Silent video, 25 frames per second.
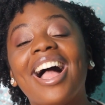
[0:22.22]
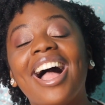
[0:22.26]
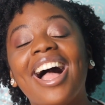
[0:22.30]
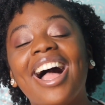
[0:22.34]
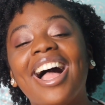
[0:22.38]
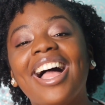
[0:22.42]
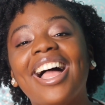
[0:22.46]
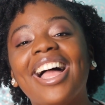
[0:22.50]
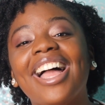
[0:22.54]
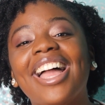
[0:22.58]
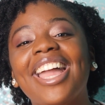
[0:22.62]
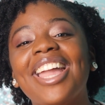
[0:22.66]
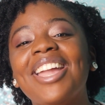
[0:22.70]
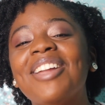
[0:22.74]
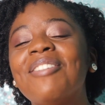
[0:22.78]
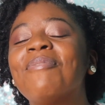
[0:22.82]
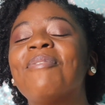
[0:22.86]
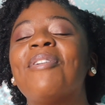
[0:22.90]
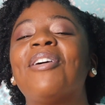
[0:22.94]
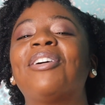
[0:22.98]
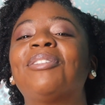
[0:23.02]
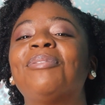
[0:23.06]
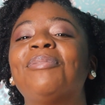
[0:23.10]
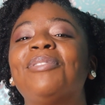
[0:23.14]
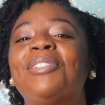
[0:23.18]
Hi,
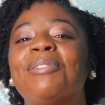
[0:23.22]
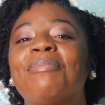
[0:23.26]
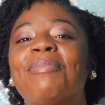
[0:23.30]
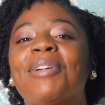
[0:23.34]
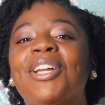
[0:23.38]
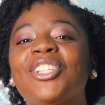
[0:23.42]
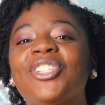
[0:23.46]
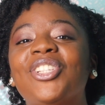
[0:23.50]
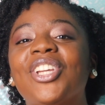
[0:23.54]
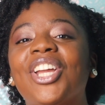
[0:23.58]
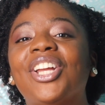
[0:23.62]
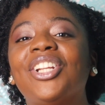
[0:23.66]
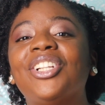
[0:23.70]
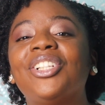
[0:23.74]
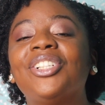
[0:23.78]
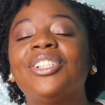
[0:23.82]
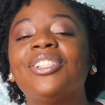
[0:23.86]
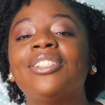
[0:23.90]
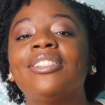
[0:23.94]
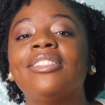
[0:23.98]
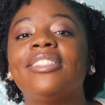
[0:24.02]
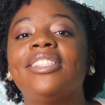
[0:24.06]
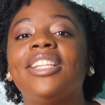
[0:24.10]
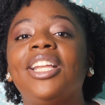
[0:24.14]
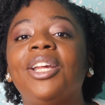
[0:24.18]
welcome to my
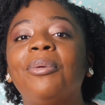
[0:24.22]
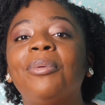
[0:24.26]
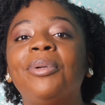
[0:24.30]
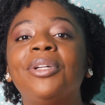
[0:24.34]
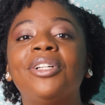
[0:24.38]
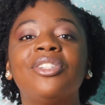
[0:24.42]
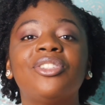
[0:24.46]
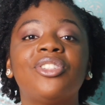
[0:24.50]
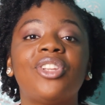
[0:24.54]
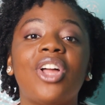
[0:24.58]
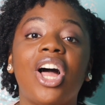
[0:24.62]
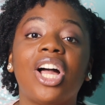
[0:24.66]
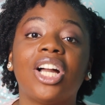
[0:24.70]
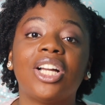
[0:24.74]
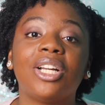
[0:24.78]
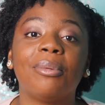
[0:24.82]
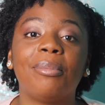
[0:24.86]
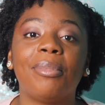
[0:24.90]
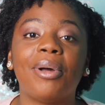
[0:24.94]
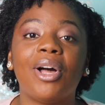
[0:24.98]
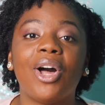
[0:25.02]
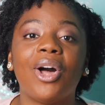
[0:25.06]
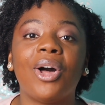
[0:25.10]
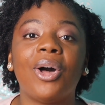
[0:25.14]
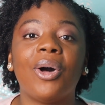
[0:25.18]
channel. Today we're going to talk
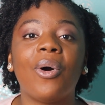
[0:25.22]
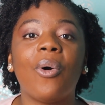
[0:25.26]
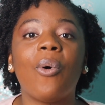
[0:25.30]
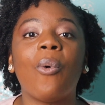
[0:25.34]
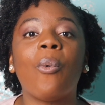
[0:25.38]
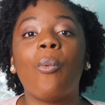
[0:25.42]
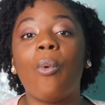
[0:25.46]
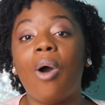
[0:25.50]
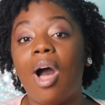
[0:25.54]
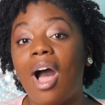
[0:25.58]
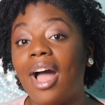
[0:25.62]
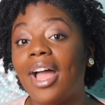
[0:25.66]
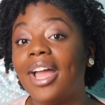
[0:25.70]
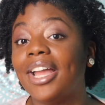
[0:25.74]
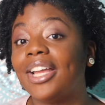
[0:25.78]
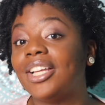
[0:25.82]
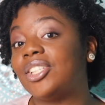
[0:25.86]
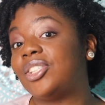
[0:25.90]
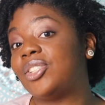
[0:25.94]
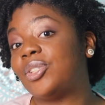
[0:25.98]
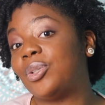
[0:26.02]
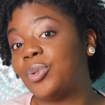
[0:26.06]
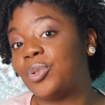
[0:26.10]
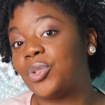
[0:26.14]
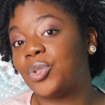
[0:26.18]
about why
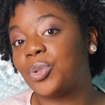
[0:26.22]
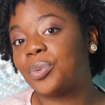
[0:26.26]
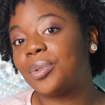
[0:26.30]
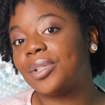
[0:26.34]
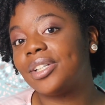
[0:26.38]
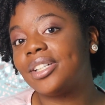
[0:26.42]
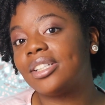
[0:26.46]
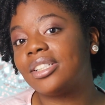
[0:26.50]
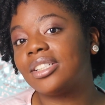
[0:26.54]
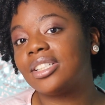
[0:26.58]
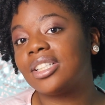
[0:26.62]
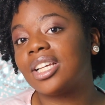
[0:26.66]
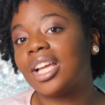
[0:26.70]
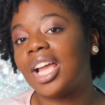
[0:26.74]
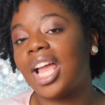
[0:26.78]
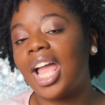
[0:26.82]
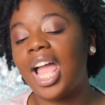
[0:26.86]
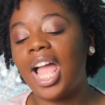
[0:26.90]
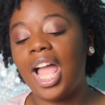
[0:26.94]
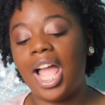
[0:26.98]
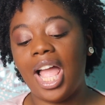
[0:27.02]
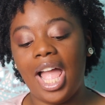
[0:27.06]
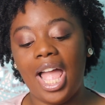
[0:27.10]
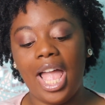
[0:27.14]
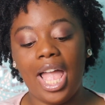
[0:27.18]
social work,
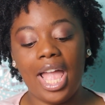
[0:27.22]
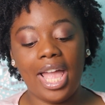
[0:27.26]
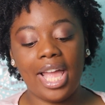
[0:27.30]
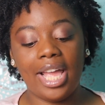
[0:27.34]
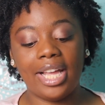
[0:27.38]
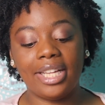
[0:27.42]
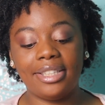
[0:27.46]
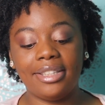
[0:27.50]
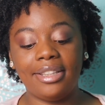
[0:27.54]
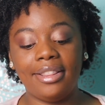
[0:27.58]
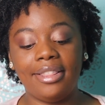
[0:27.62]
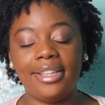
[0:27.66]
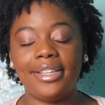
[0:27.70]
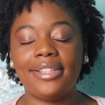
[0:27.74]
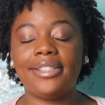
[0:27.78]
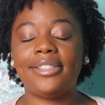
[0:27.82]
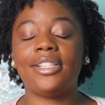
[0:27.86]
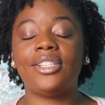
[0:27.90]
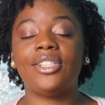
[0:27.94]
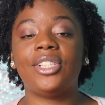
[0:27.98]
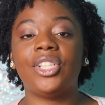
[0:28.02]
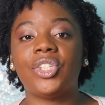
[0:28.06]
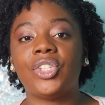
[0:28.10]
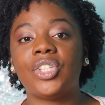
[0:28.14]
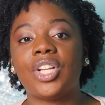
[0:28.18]
and this
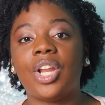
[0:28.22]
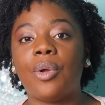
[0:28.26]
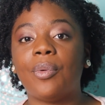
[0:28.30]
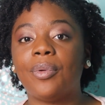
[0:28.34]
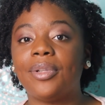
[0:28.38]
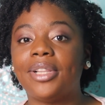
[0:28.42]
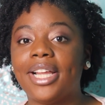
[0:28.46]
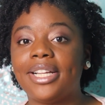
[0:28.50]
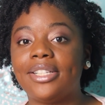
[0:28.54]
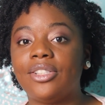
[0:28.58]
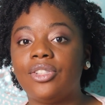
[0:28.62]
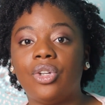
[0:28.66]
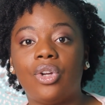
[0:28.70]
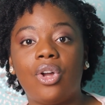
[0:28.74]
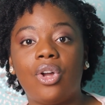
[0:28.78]
edition I would like to